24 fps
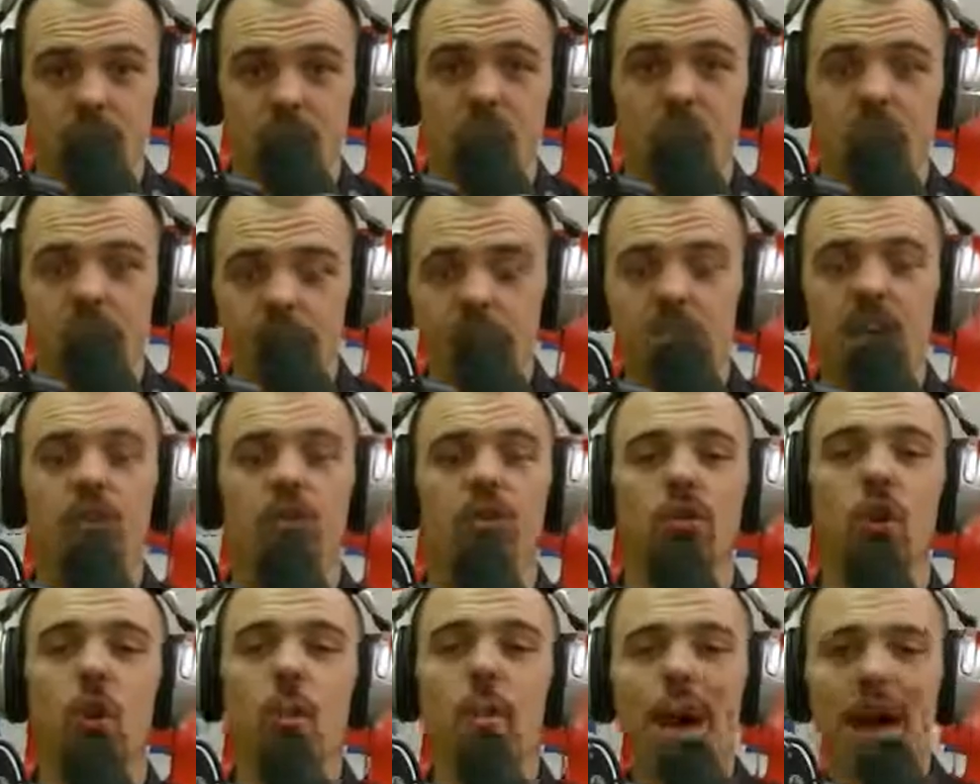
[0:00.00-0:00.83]
And then
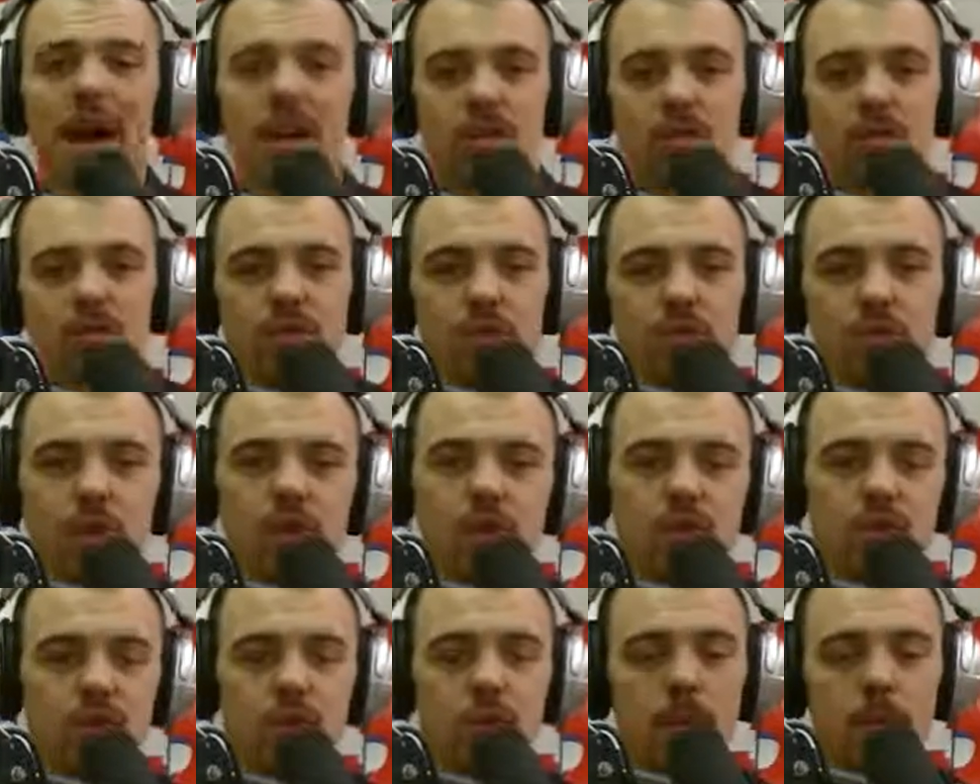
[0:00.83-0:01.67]
it'll go back to the
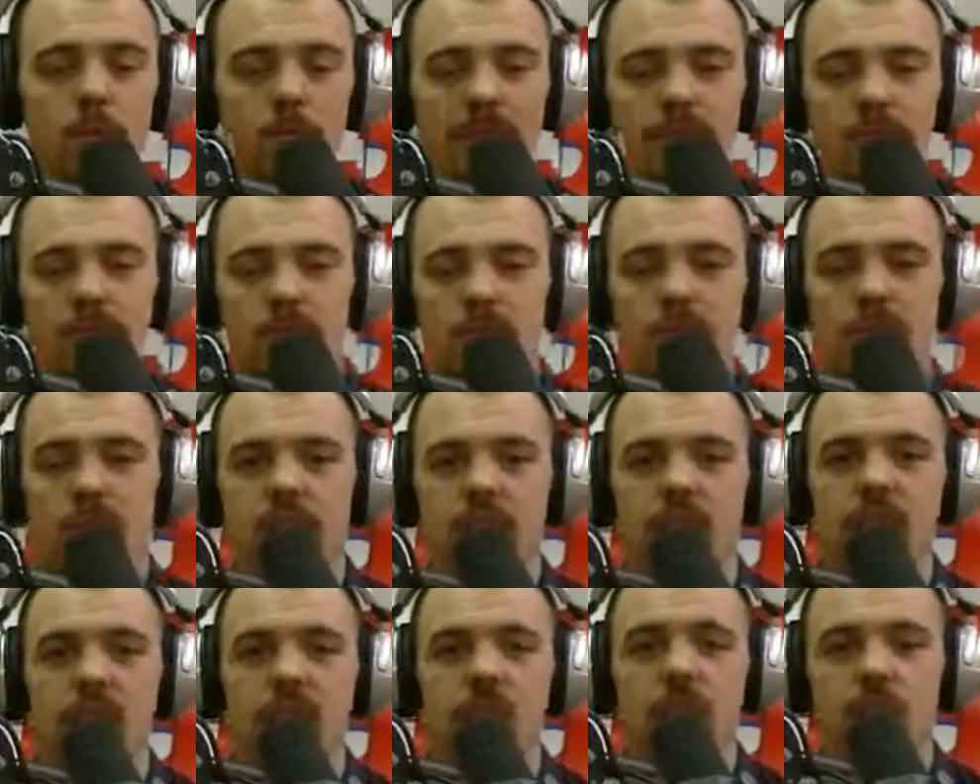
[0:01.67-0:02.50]
original amount.
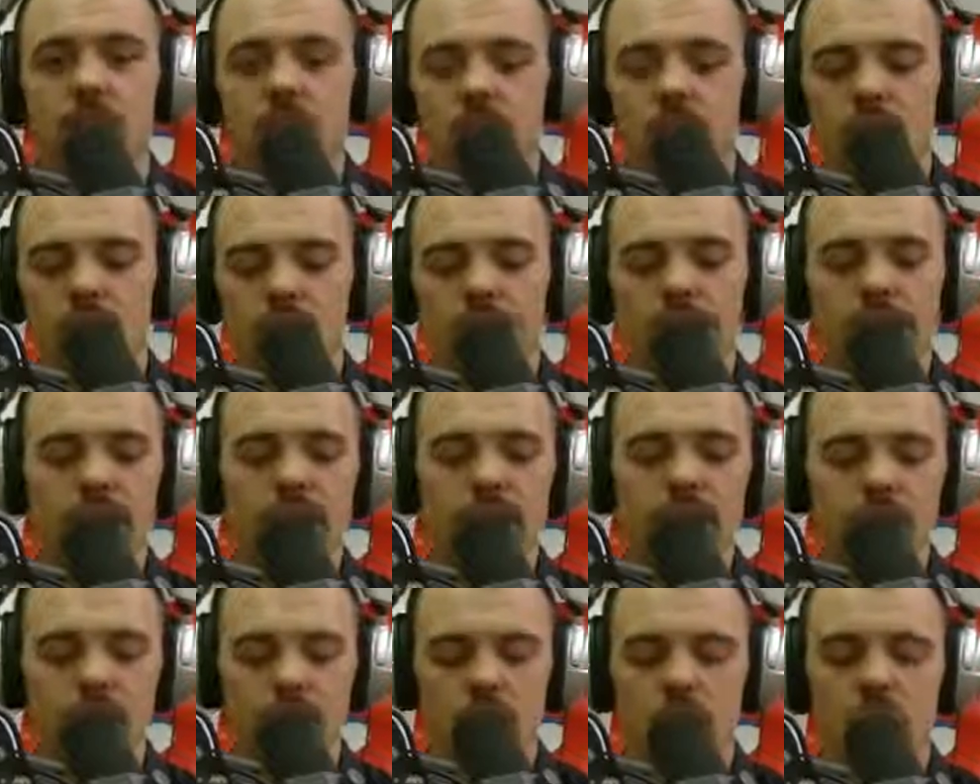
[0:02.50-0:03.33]
So
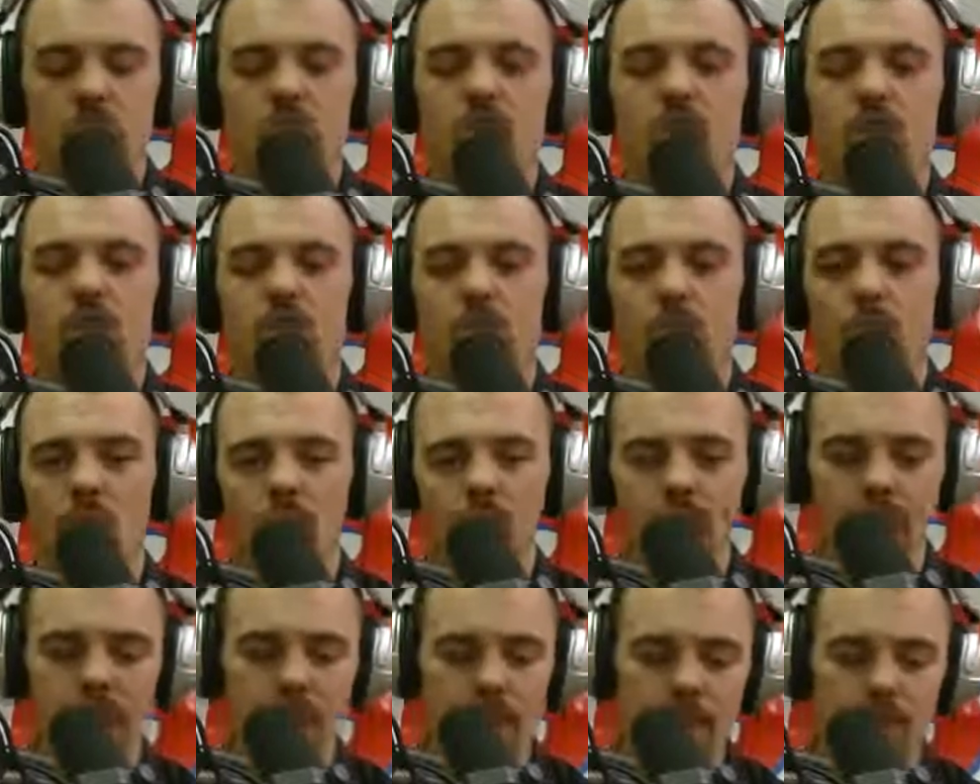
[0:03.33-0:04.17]
again, call
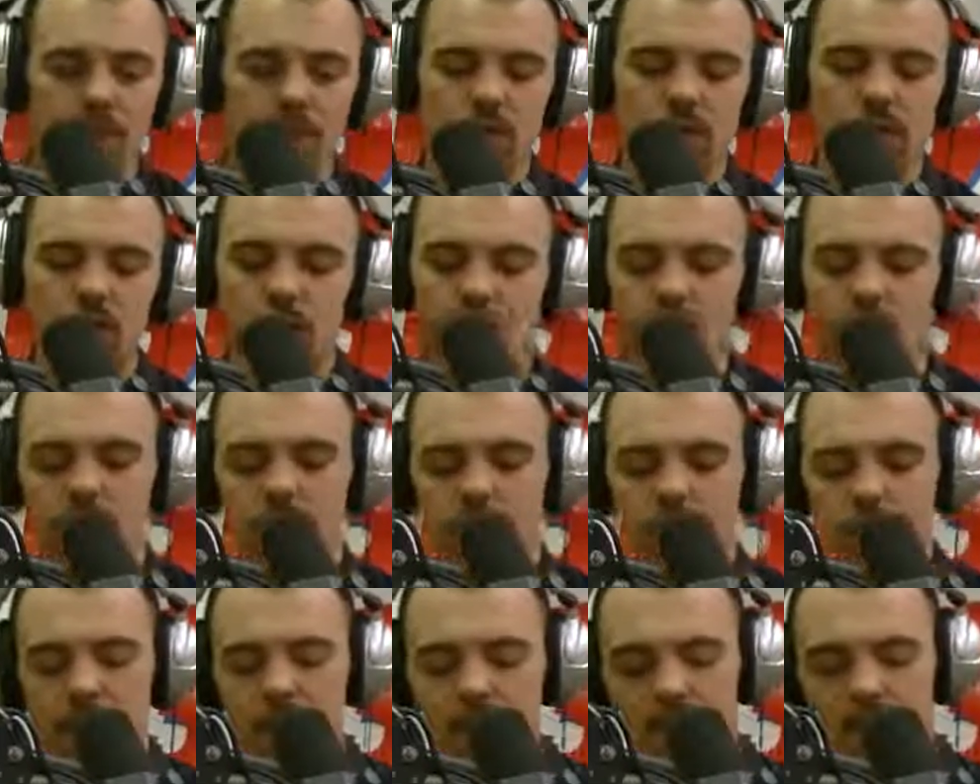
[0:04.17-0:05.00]
SWAN-Capital for more
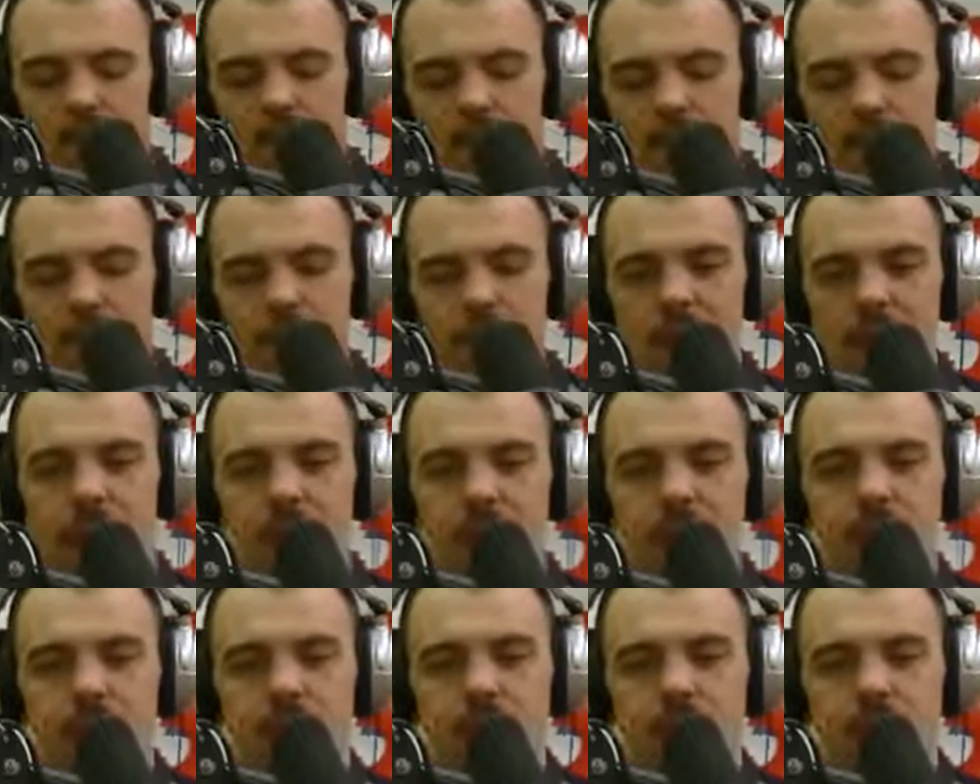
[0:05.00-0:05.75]
information about that.